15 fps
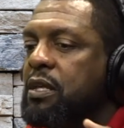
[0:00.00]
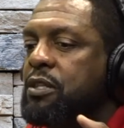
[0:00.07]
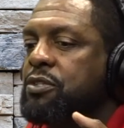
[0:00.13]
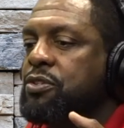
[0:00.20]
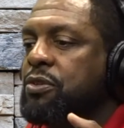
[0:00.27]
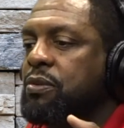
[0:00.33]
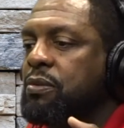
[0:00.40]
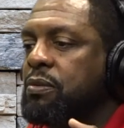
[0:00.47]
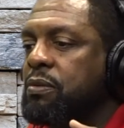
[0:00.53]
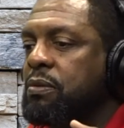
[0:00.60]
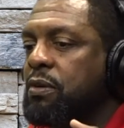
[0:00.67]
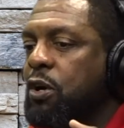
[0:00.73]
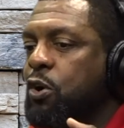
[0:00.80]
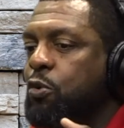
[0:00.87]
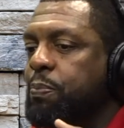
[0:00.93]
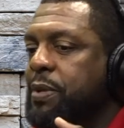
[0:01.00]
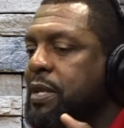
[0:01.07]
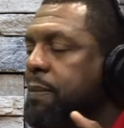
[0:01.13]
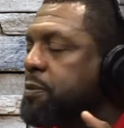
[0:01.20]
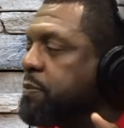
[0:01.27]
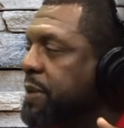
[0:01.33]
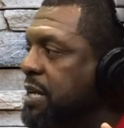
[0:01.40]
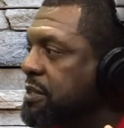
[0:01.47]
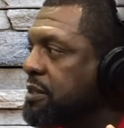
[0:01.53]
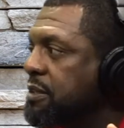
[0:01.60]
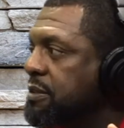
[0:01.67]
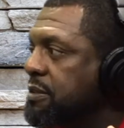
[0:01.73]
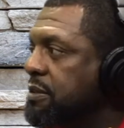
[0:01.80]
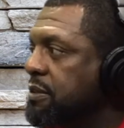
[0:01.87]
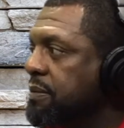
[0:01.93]
to open up
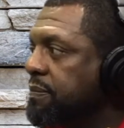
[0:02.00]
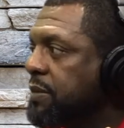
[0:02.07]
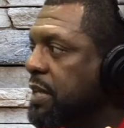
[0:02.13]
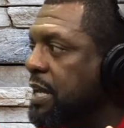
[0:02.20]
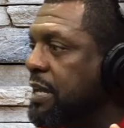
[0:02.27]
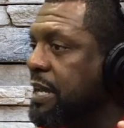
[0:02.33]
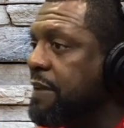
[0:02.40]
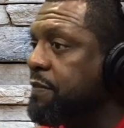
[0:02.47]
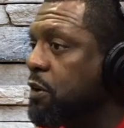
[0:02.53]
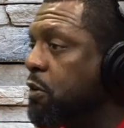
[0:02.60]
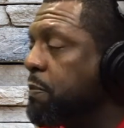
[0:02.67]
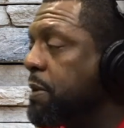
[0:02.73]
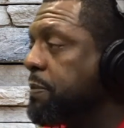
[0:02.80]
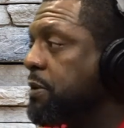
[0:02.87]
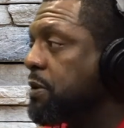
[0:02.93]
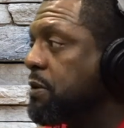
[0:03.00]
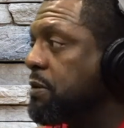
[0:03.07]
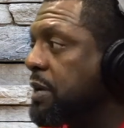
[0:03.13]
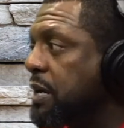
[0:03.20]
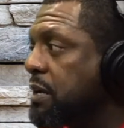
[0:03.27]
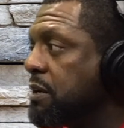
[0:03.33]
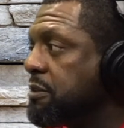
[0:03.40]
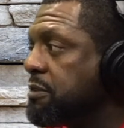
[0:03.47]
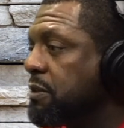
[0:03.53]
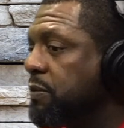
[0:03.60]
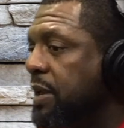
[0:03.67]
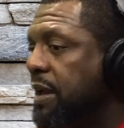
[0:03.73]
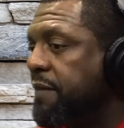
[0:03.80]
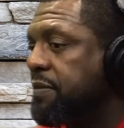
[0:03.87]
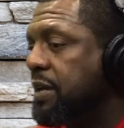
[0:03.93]
spaces, even open up their own hearts, and
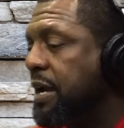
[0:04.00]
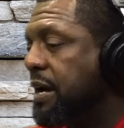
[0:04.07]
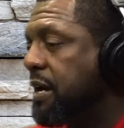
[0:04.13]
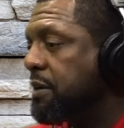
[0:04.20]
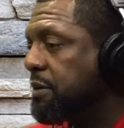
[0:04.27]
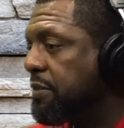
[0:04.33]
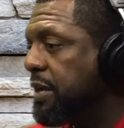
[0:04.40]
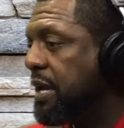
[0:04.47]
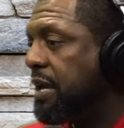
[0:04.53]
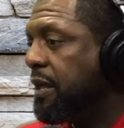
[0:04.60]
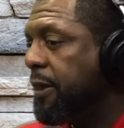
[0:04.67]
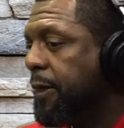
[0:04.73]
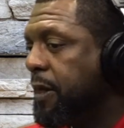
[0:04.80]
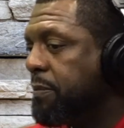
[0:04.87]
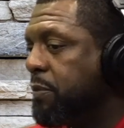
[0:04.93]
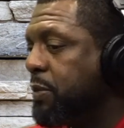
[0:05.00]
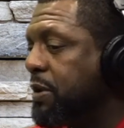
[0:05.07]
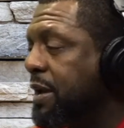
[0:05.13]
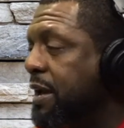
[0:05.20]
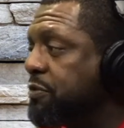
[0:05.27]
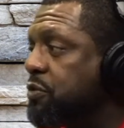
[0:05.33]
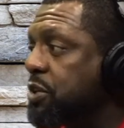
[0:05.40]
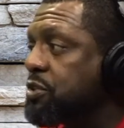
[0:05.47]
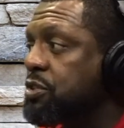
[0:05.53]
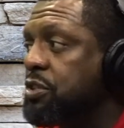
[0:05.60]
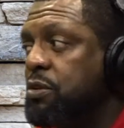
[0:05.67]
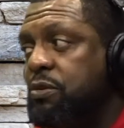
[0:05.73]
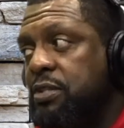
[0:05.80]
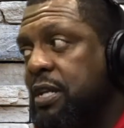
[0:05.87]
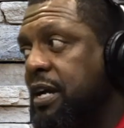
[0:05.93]
we have to honor that. We don't have to excuse it